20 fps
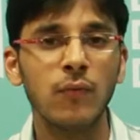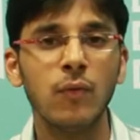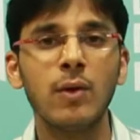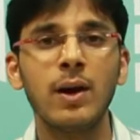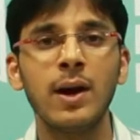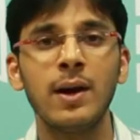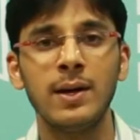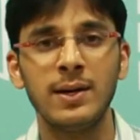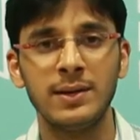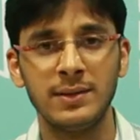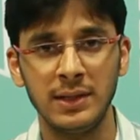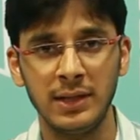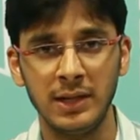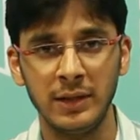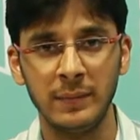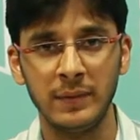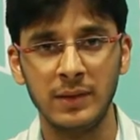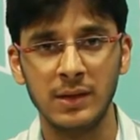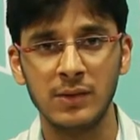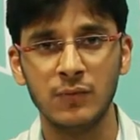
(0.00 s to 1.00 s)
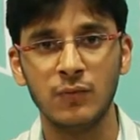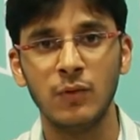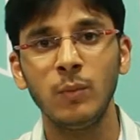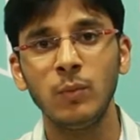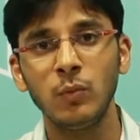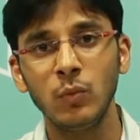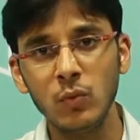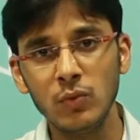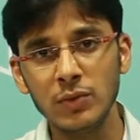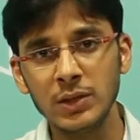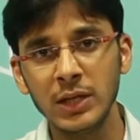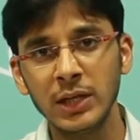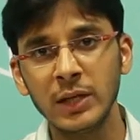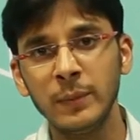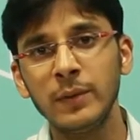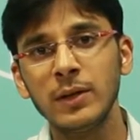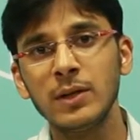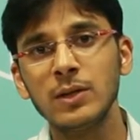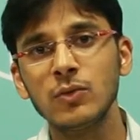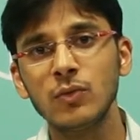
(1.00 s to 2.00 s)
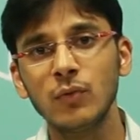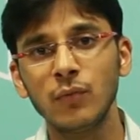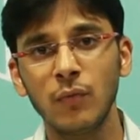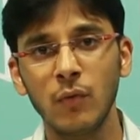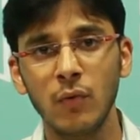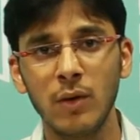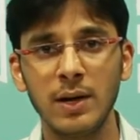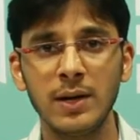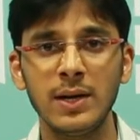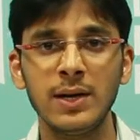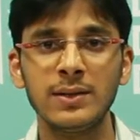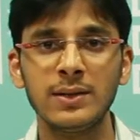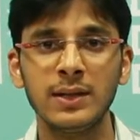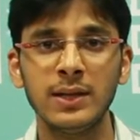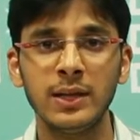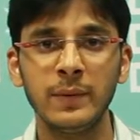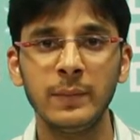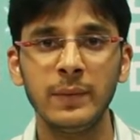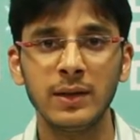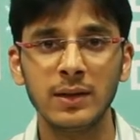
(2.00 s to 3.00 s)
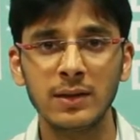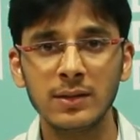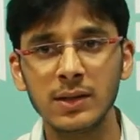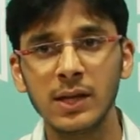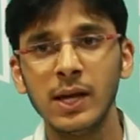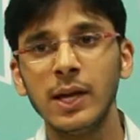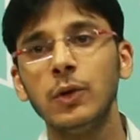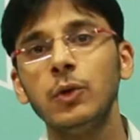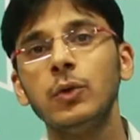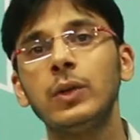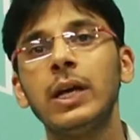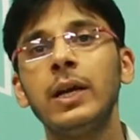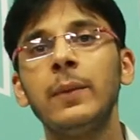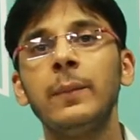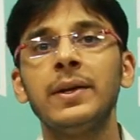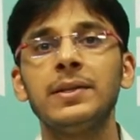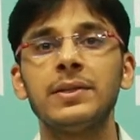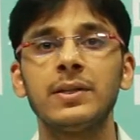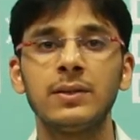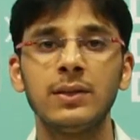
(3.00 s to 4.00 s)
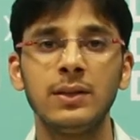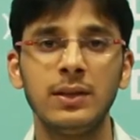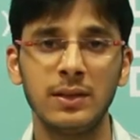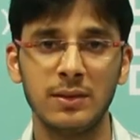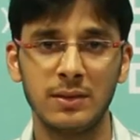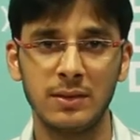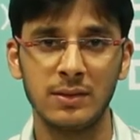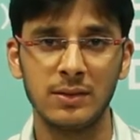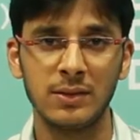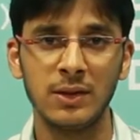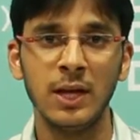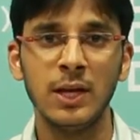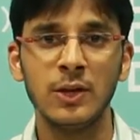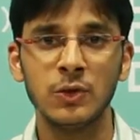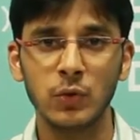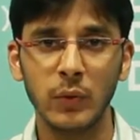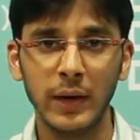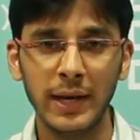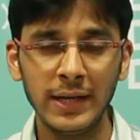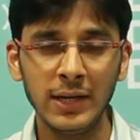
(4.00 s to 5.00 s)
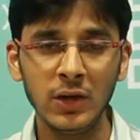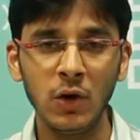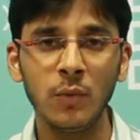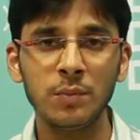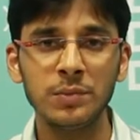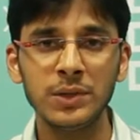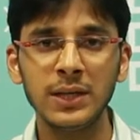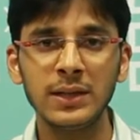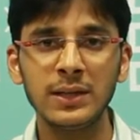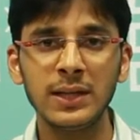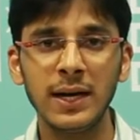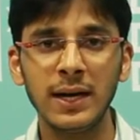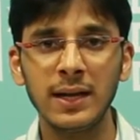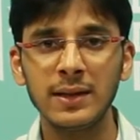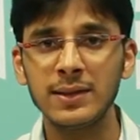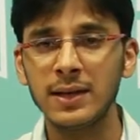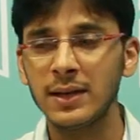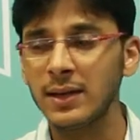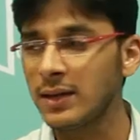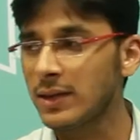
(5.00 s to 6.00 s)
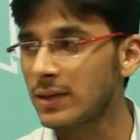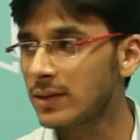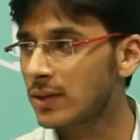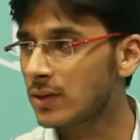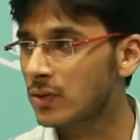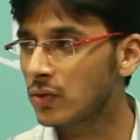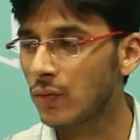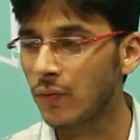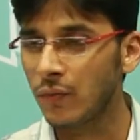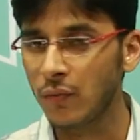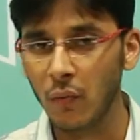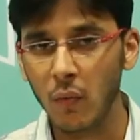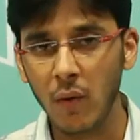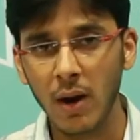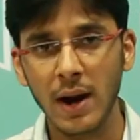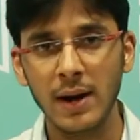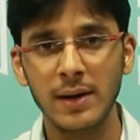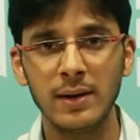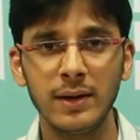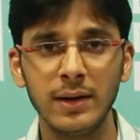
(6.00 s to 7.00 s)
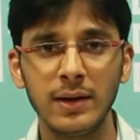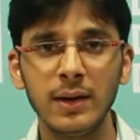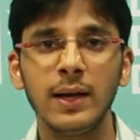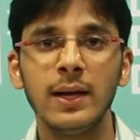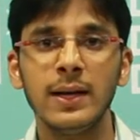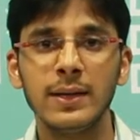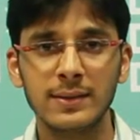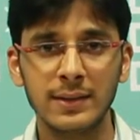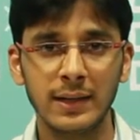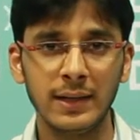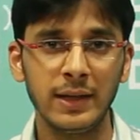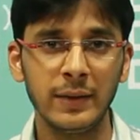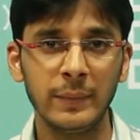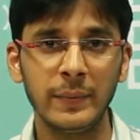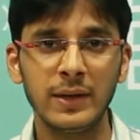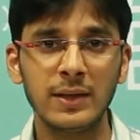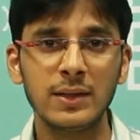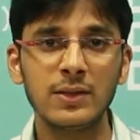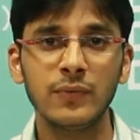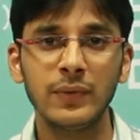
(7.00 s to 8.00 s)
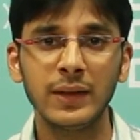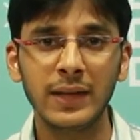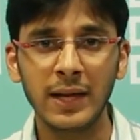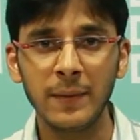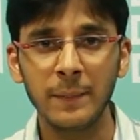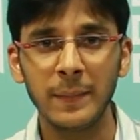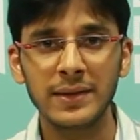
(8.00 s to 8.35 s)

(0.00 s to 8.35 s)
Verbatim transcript: 400 centimeters. From 2 centimeters to 400 centimeters, you can measure the distance. So, any object that is at a distance of 400 centimeters, we can